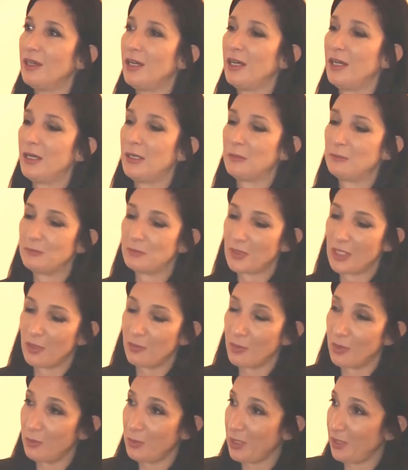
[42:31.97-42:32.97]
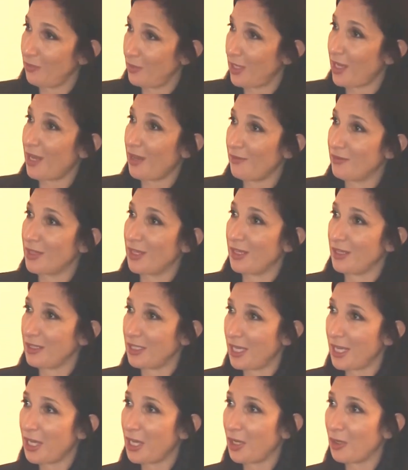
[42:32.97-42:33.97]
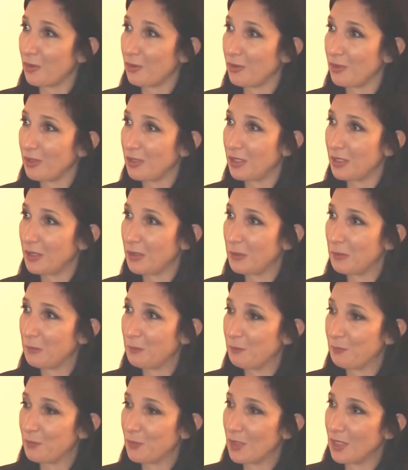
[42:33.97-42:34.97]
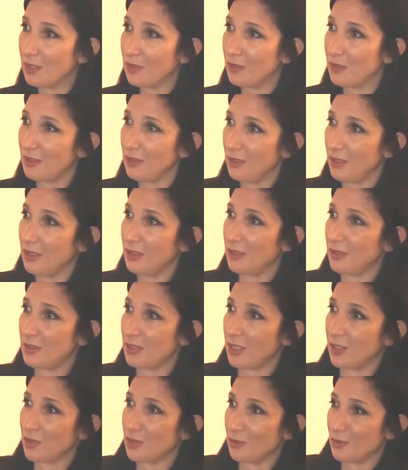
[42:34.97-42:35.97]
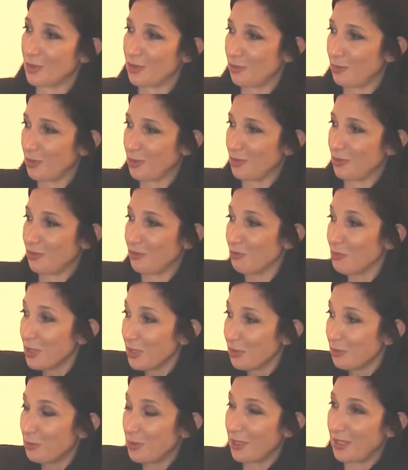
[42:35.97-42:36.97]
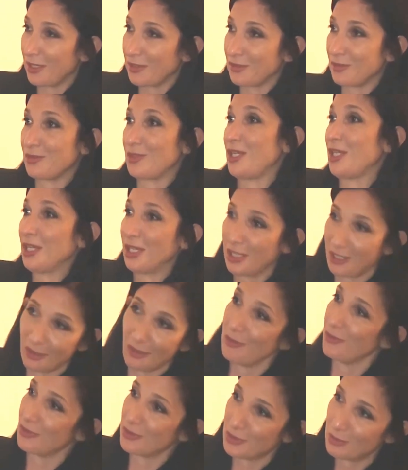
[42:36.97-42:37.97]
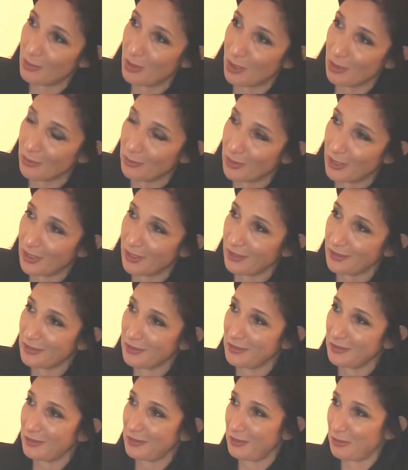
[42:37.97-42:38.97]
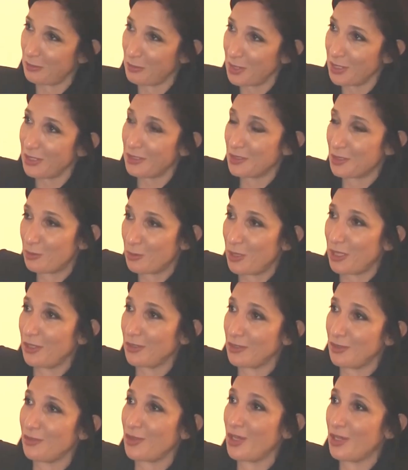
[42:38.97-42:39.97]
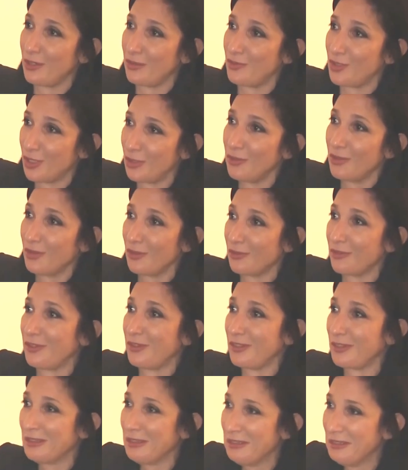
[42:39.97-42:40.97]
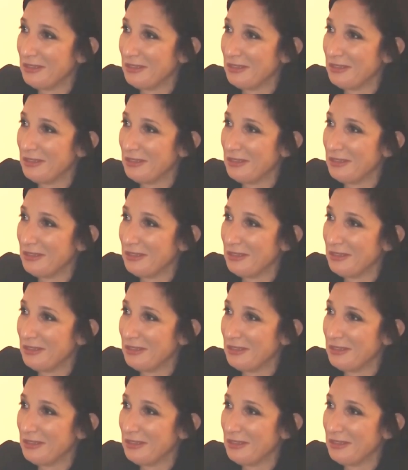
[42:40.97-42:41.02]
And we even have that now in the sector, where sort of middle banks are taking over smaller banks. The biggest banks have kind of done their thing,